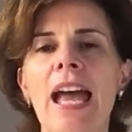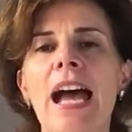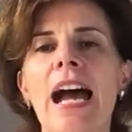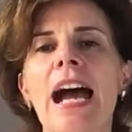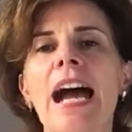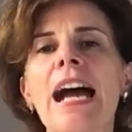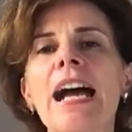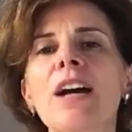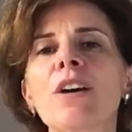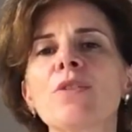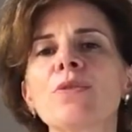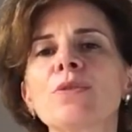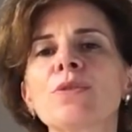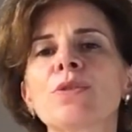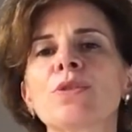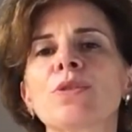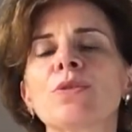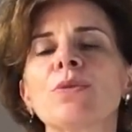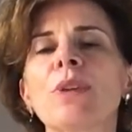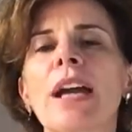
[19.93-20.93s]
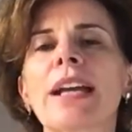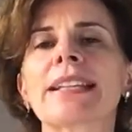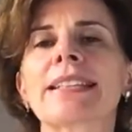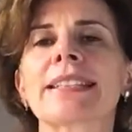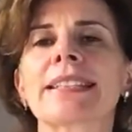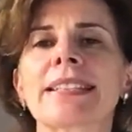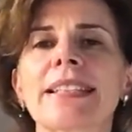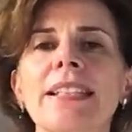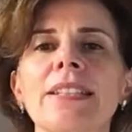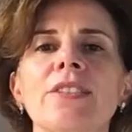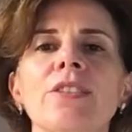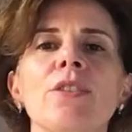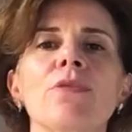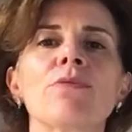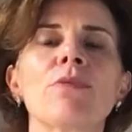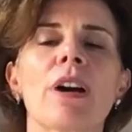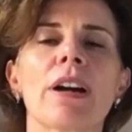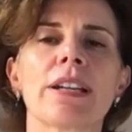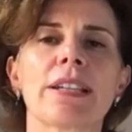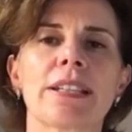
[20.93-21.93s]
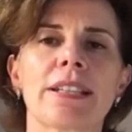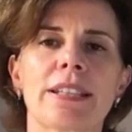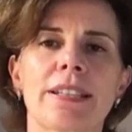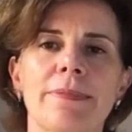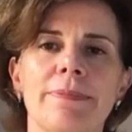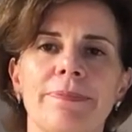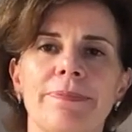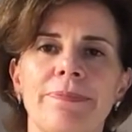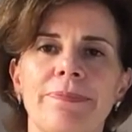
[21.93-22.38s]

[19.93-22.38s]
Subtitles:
how to accessorize